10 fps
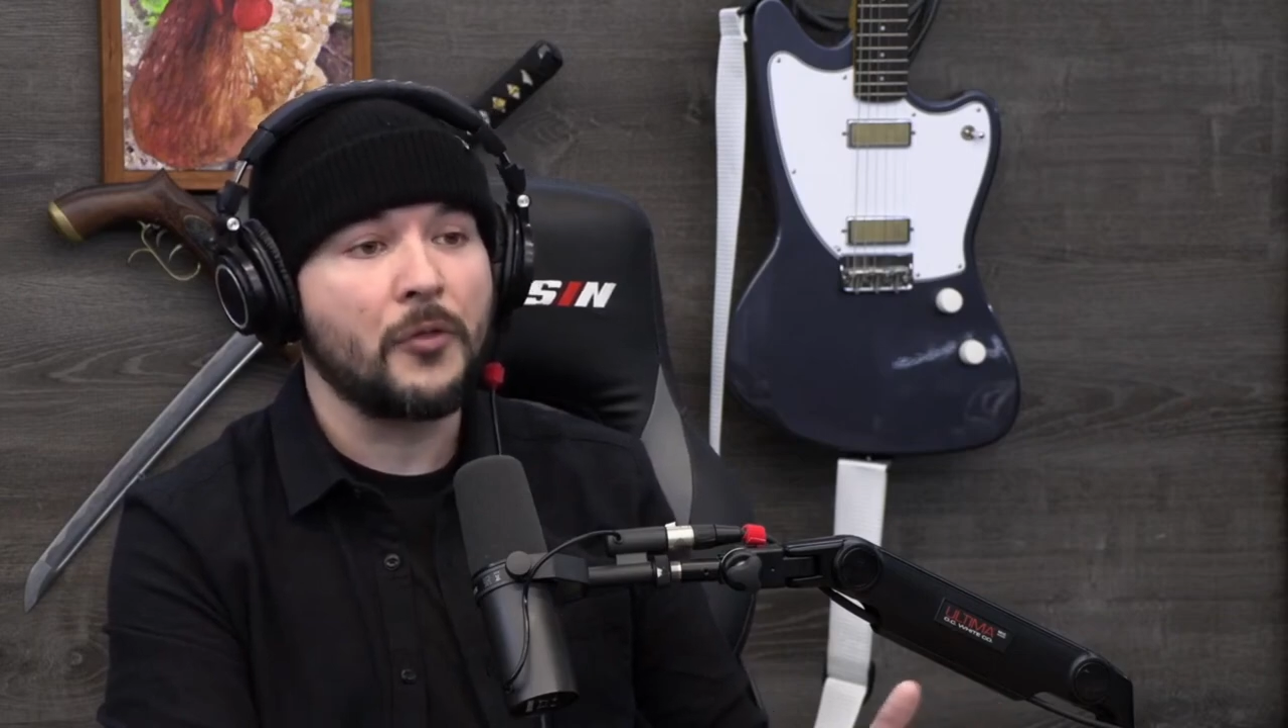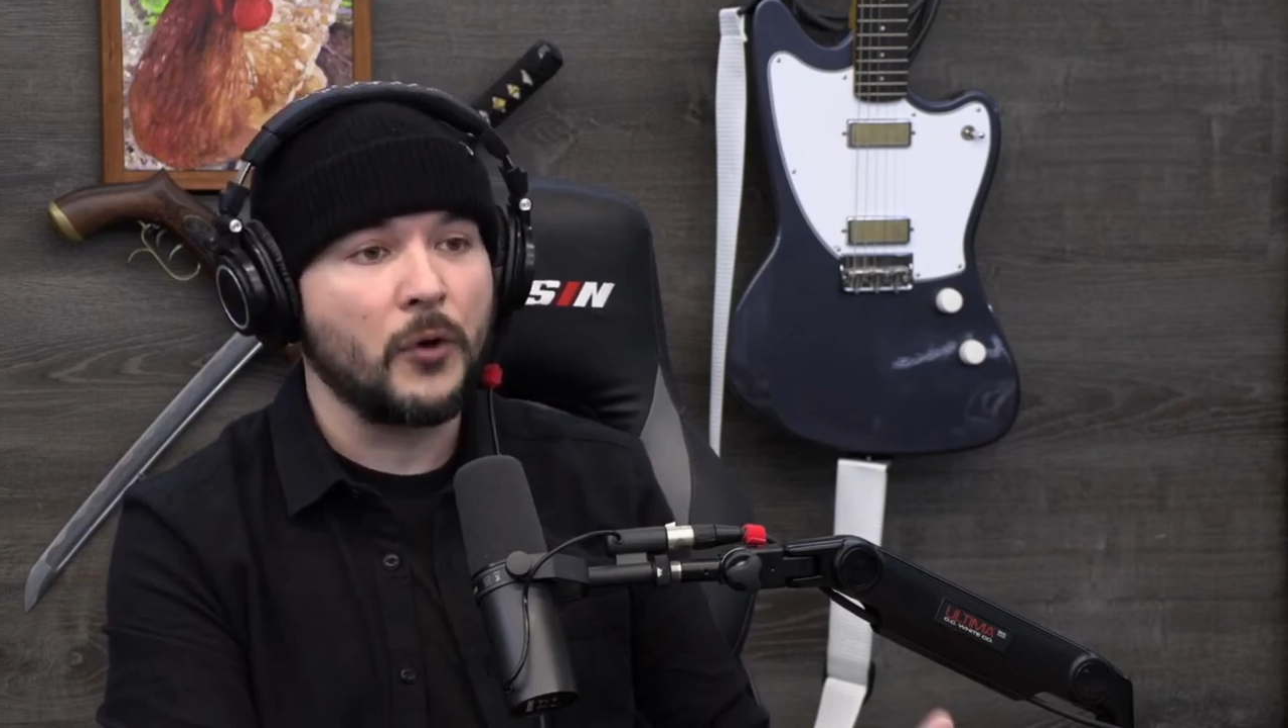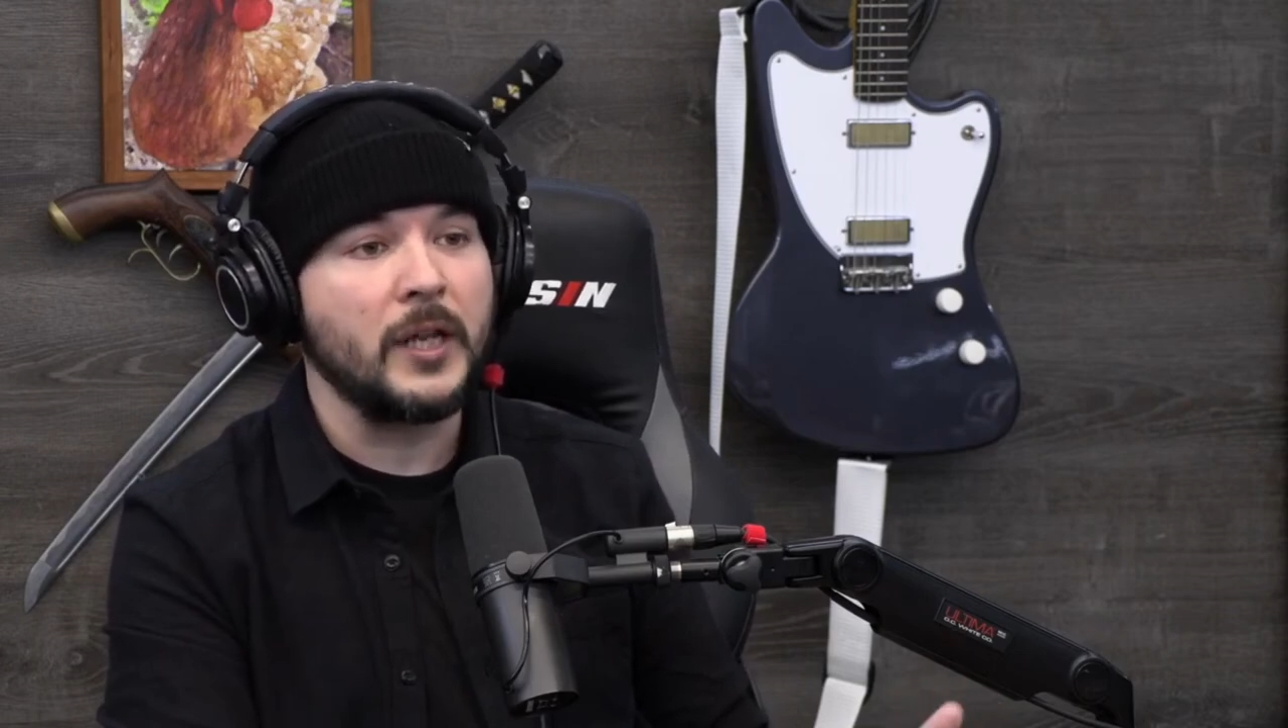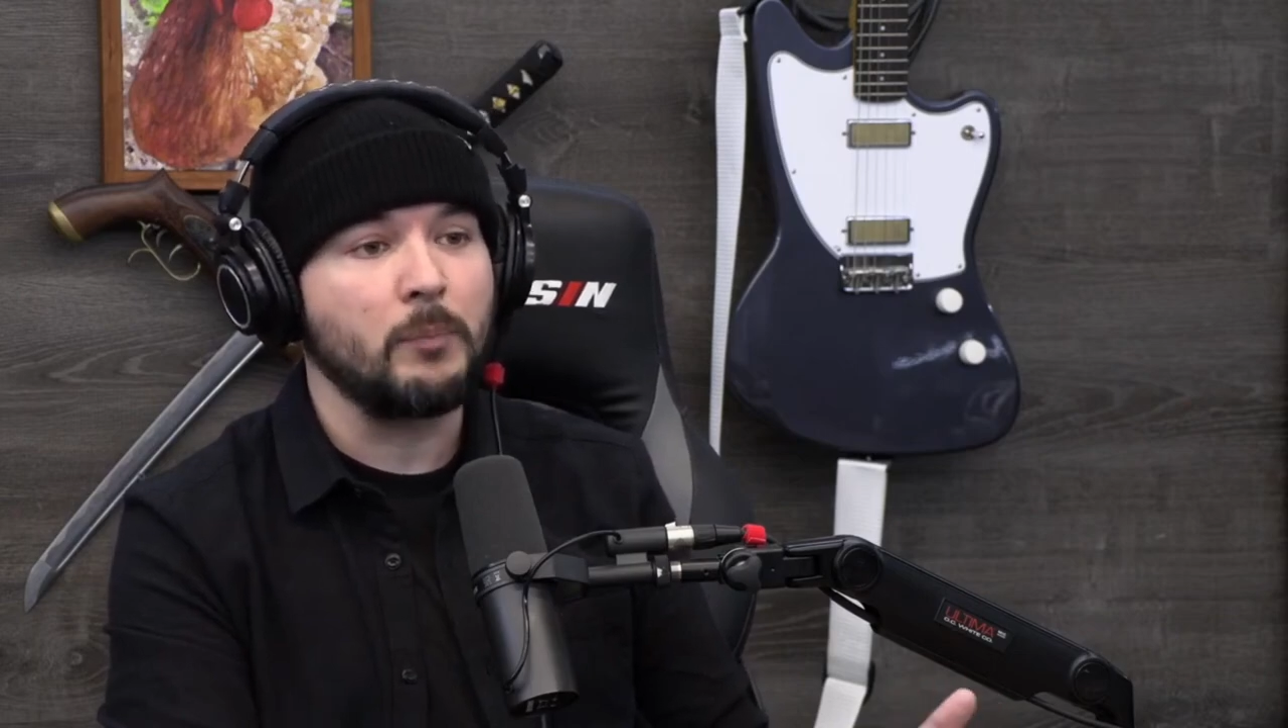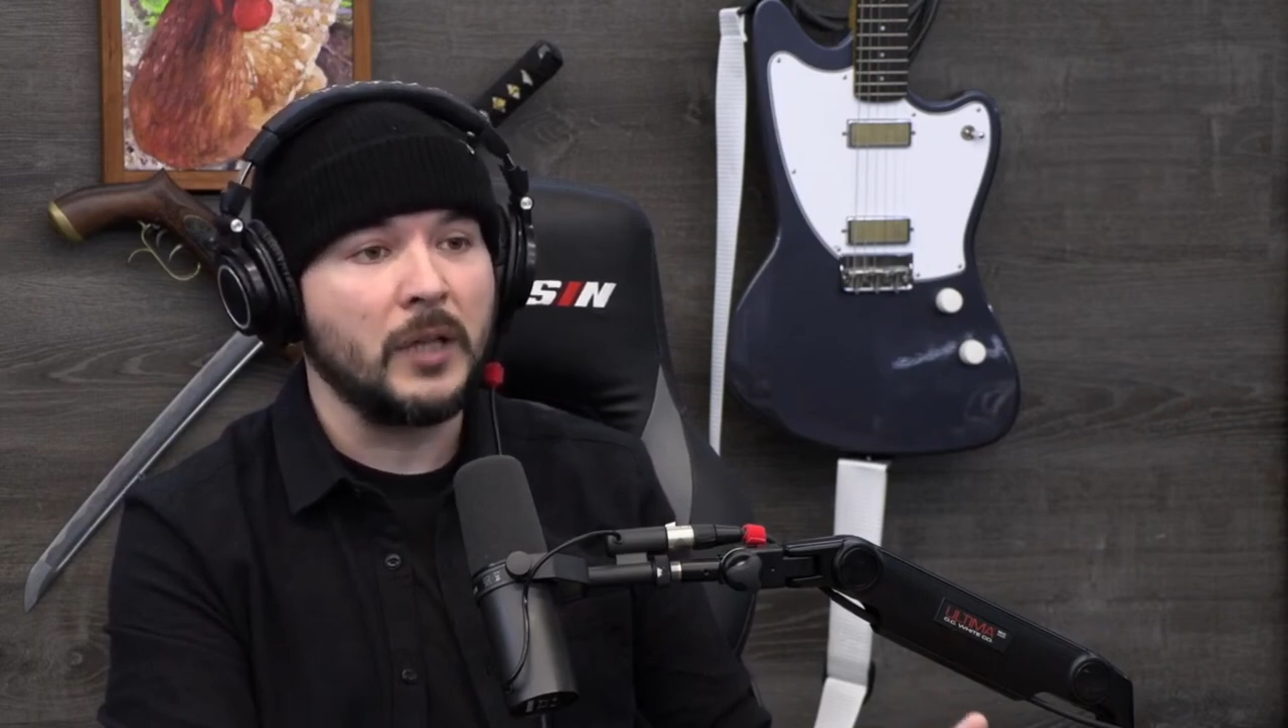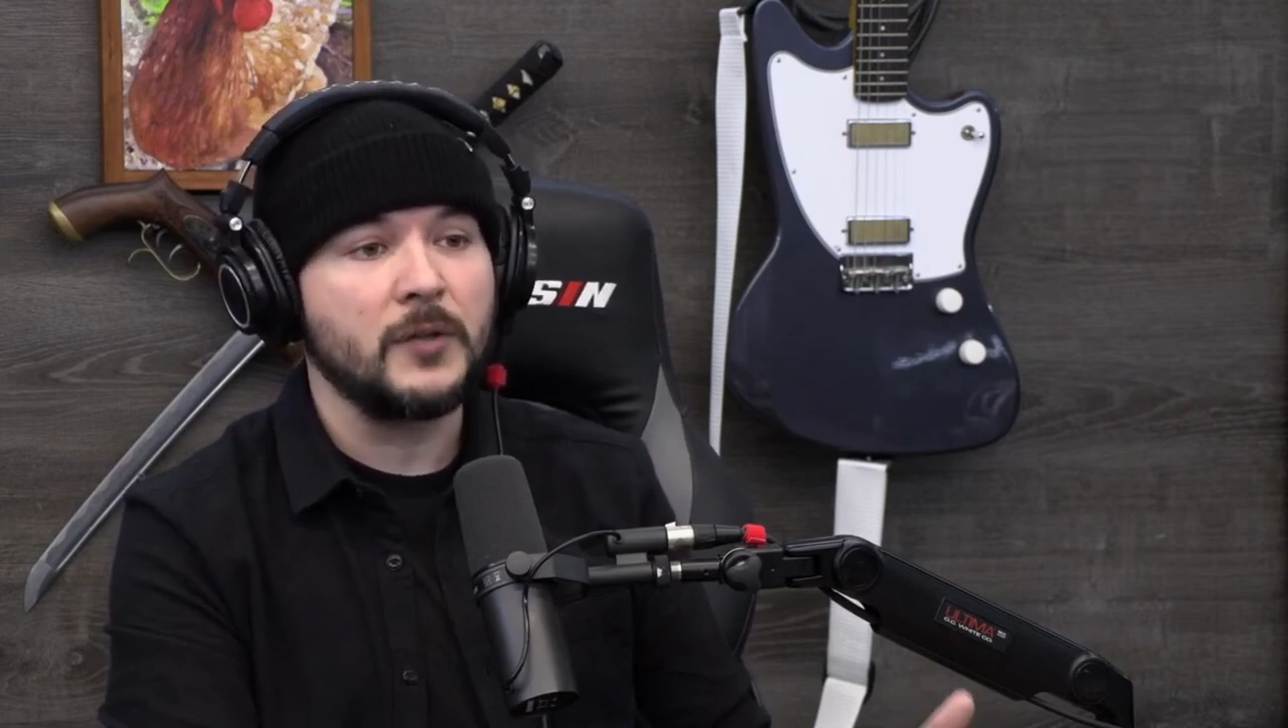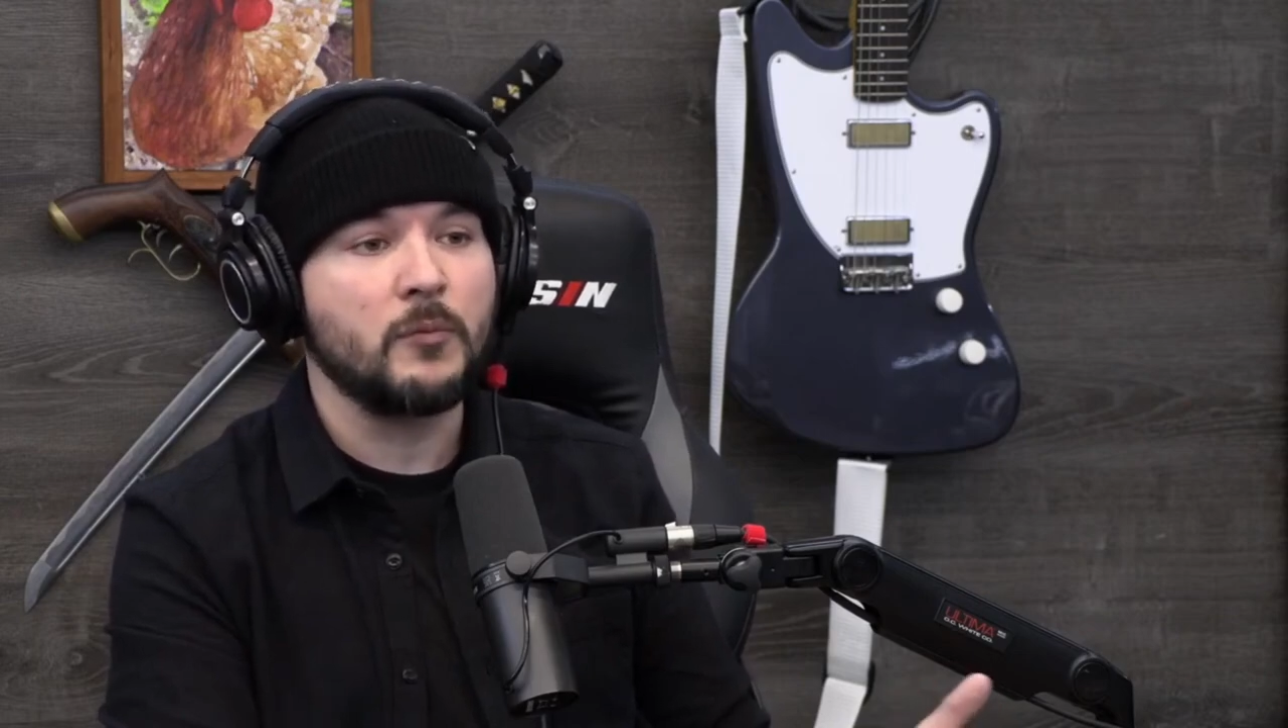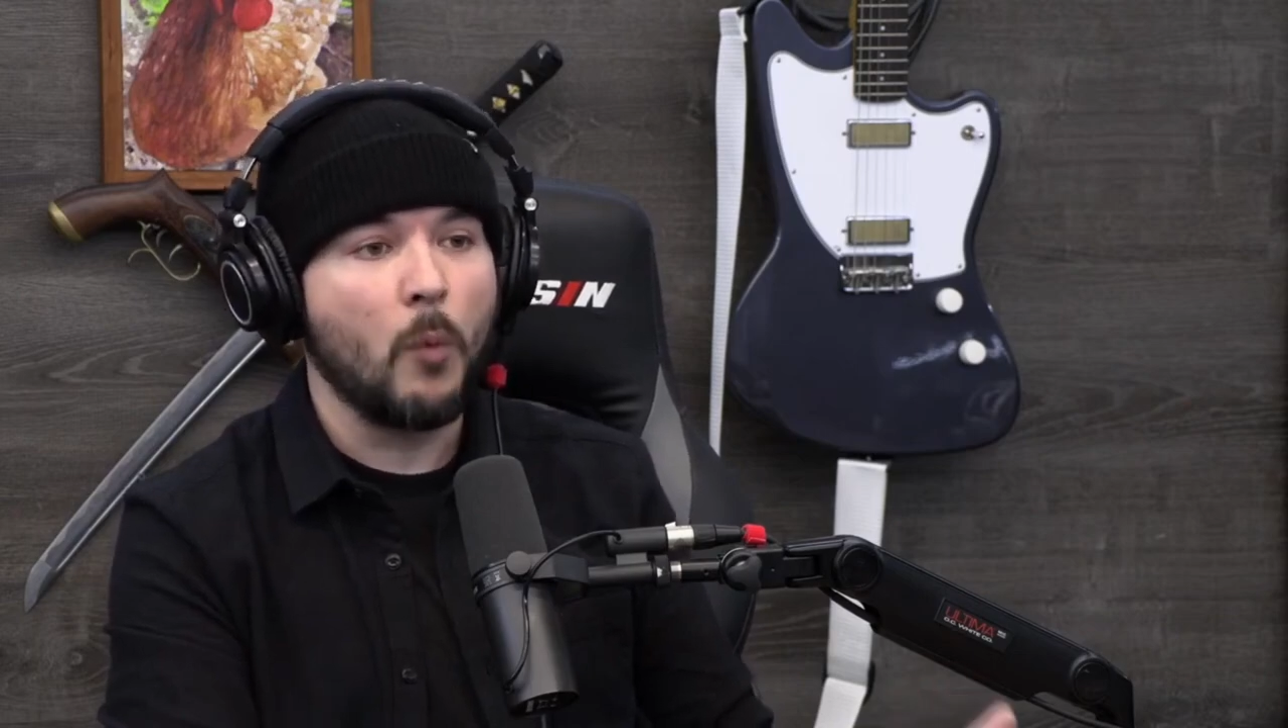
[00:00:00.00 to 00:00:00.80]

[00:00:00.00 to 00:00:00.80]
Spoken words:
30 plus